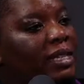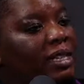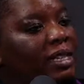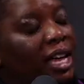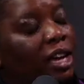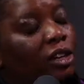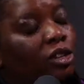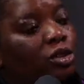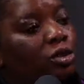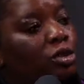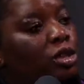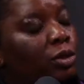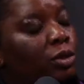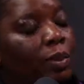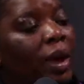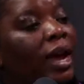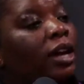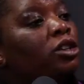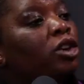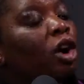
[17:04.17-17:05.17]
that you
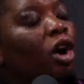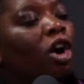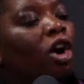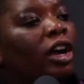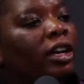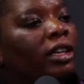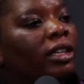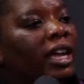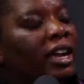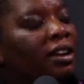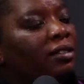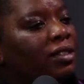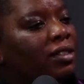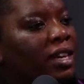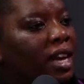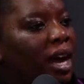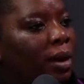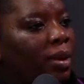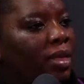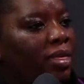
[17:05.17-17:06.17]
spend on every
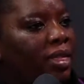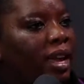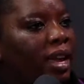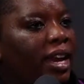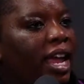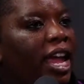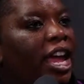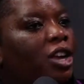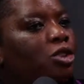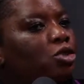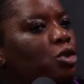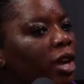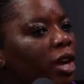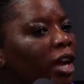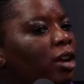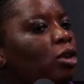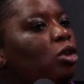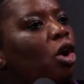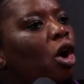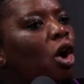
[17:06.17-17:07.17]
now and then. You
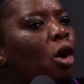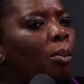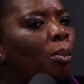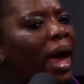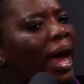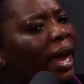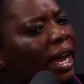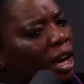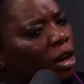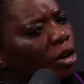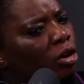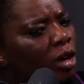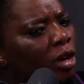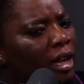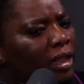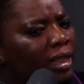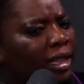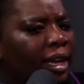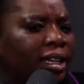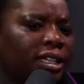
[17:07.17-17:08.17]
can go back and look
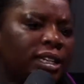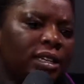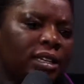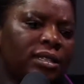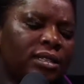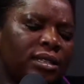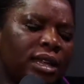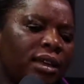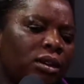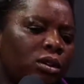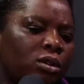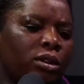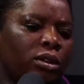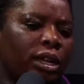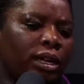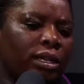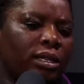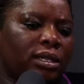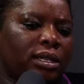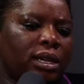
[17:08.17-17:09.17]
at that and look
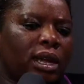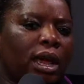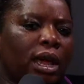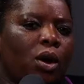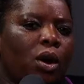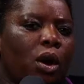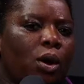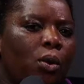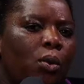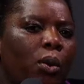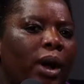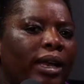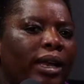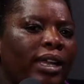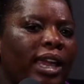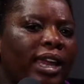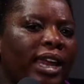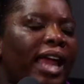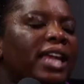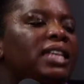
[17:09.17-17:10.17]
at, what
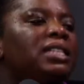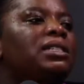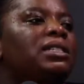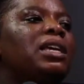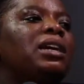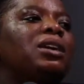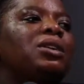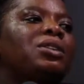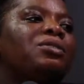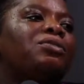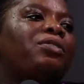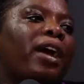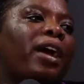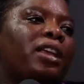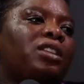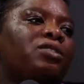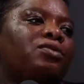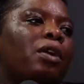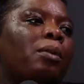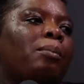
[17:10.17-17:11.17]
can I
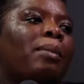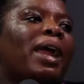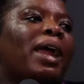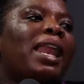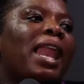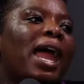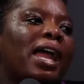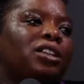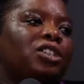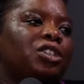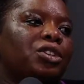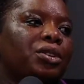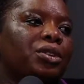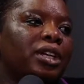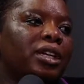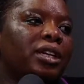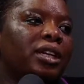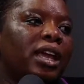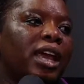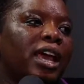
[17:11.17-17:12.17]
sacrifice from my
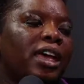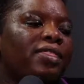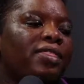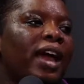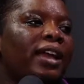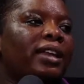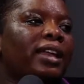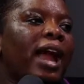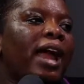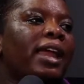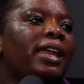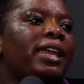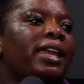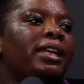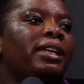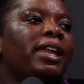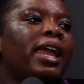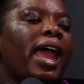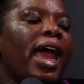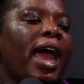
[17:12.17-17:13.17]
luxury that I
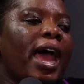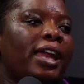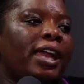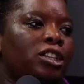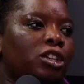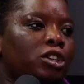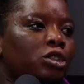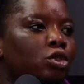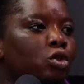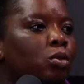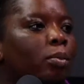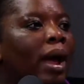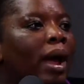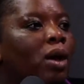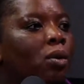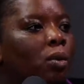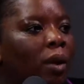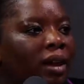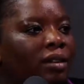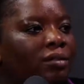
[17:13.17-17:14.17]
can add to my
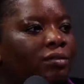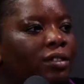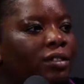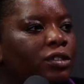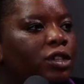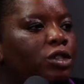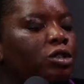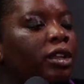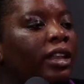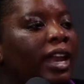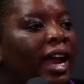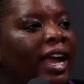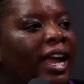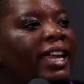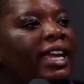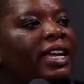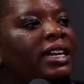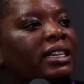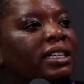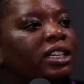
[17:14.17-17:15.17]
150 so that I
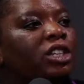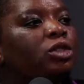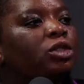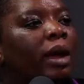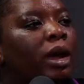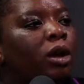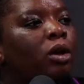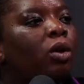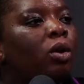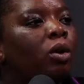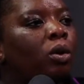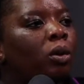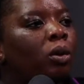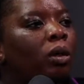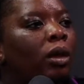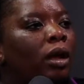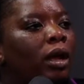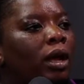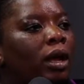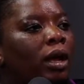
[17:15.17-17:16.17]
can reach my goal,
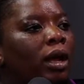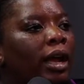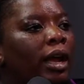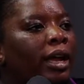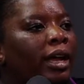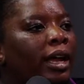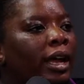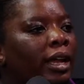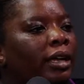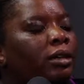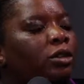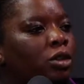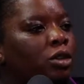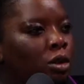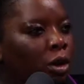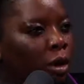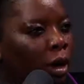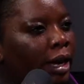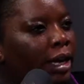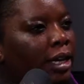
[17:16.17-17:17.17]
you
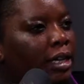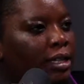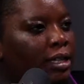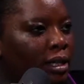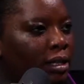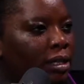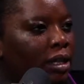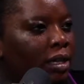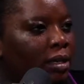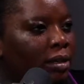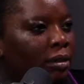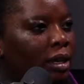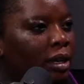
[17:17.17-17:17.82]
know, at a certain